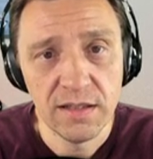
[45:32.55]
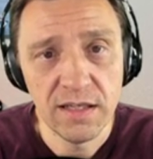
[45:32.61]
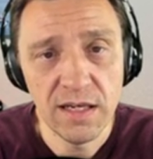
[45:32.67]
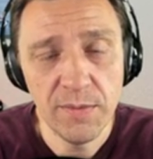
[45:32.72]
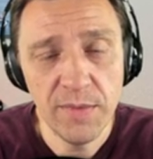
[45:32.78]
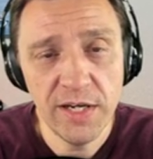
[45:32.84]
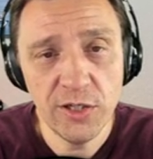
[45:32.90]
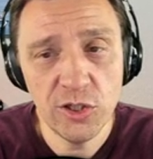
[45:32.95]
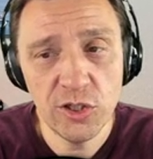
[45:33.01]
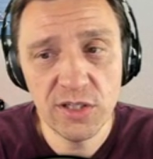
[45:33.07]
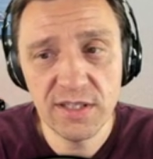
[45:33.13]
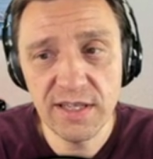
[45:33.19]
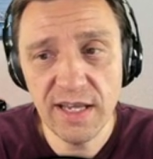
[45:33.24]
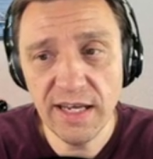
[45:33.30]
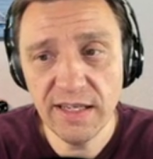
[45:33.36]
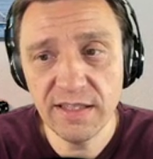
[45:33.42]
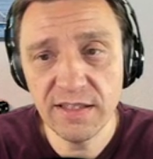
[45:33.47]
Dimic
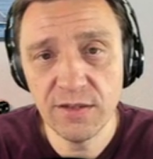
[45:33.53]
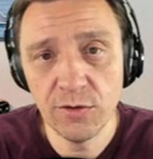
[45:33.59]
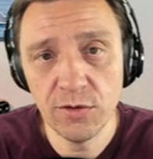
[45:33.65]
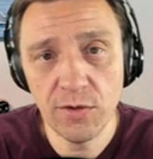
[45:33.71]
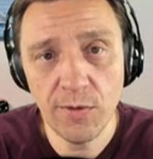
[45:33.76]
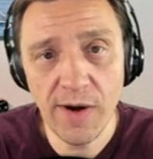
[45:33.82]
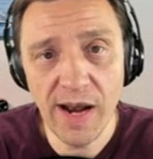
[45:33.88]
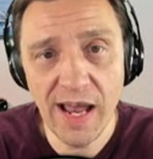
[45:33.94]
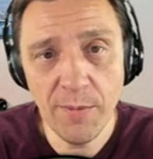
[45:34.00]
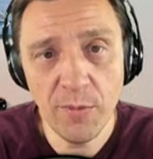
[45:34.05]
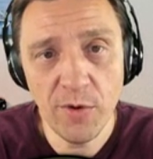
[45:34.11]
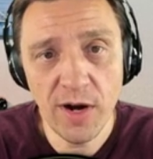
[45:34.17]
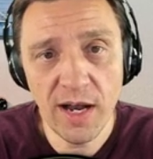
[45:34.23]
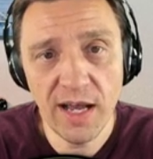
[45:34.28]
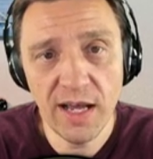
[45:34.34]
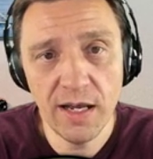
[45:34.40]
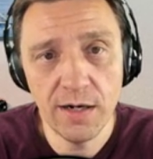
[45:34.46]
sticks to the Ram
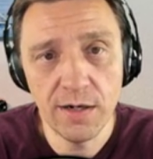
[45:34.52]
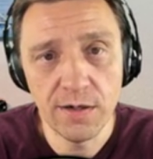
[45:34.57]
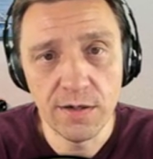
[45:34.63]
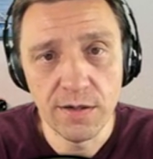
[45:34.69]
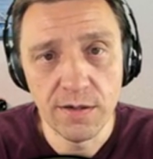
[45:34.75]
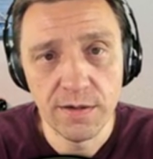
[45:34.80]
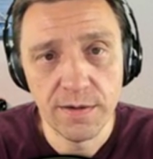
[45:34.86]
Rider.